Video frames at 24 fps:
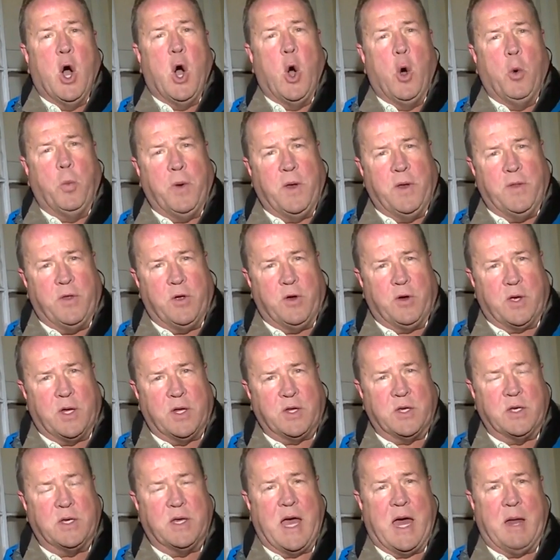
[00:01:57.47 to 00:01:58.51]
opening their
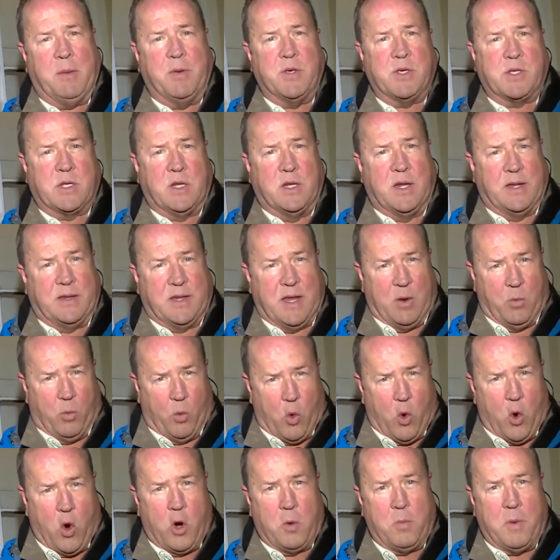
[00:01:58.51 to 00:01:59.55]
kitchen cabinets to let that
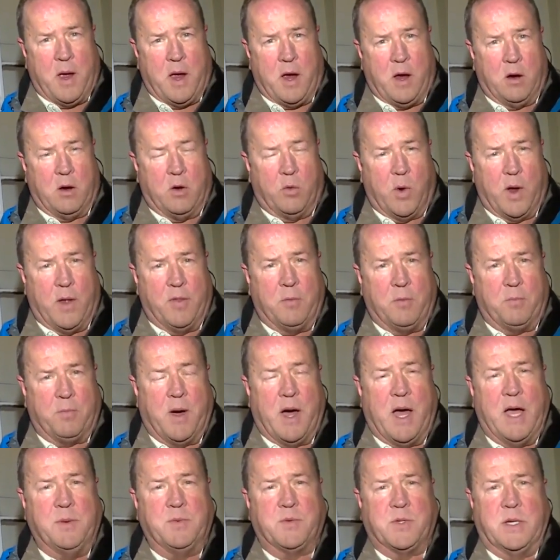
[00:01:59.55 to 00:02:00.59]
warm air around the
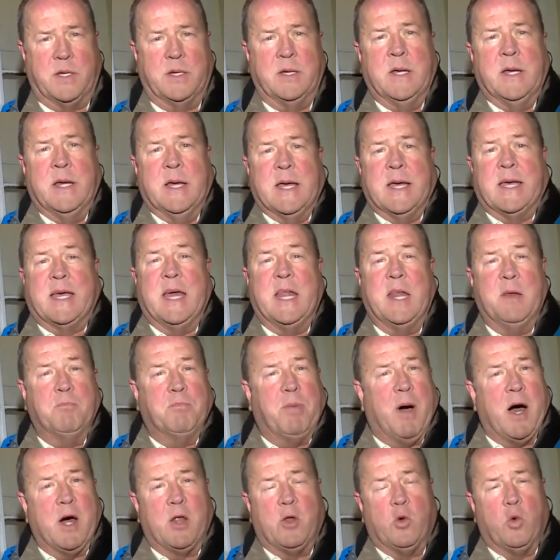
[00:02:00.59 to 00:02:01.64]
pipes, and getting
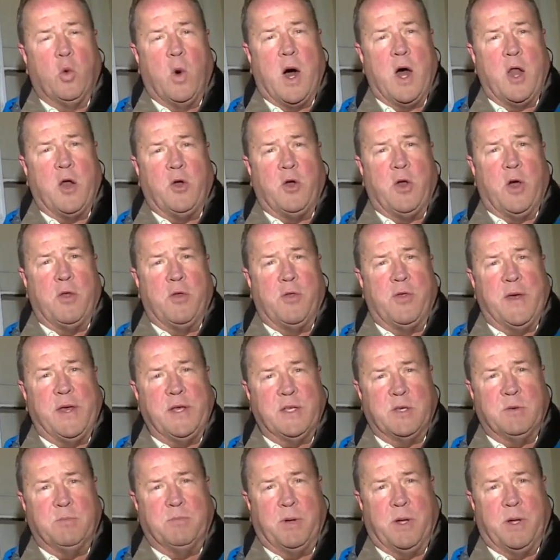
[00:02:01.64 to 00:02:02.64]
bottled water and other things